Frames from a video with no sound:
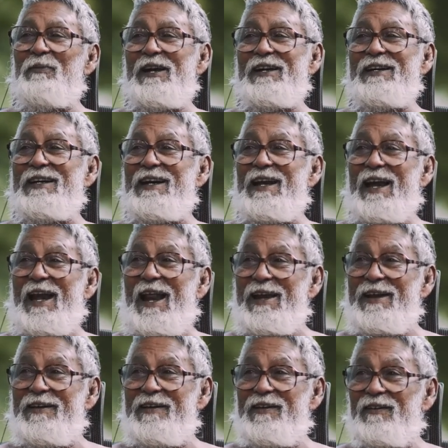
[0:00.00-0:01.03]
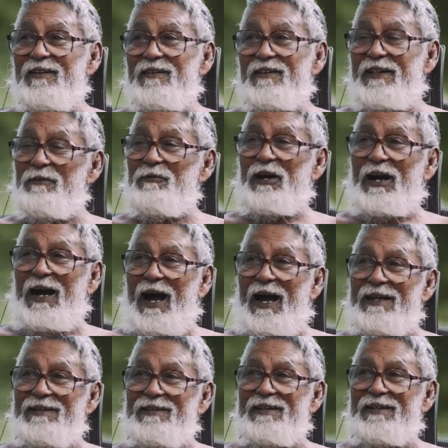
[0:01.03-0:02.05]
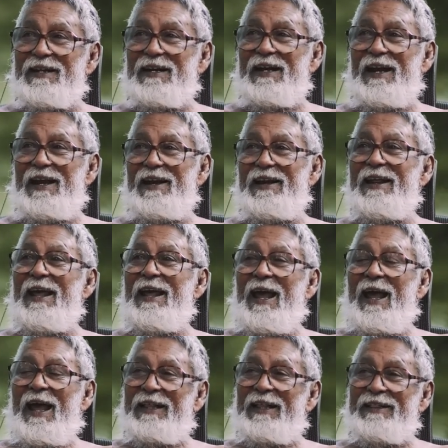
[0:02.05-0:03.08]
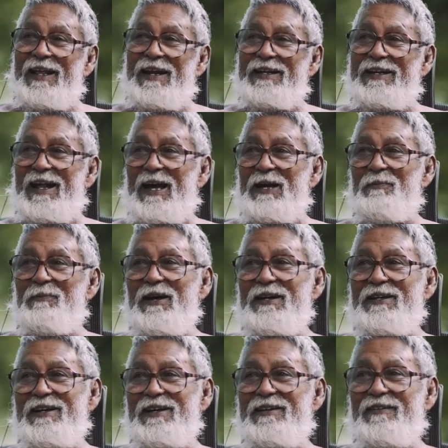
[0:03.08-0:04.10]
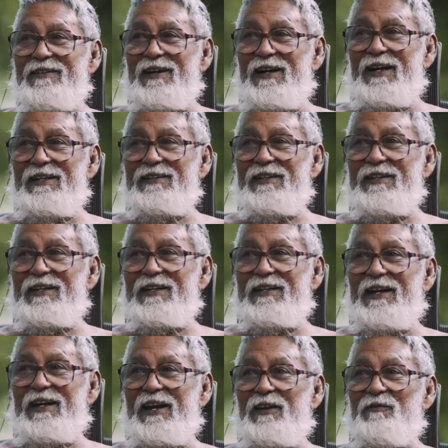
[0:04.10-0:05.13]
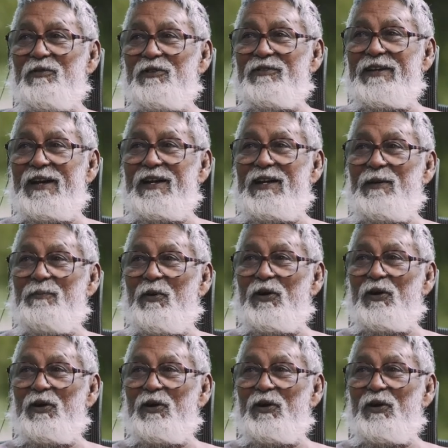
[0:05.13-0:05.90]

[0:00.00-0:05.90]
I made in lead. They were cast in lead. At that time, I didn't realize that lead was deadly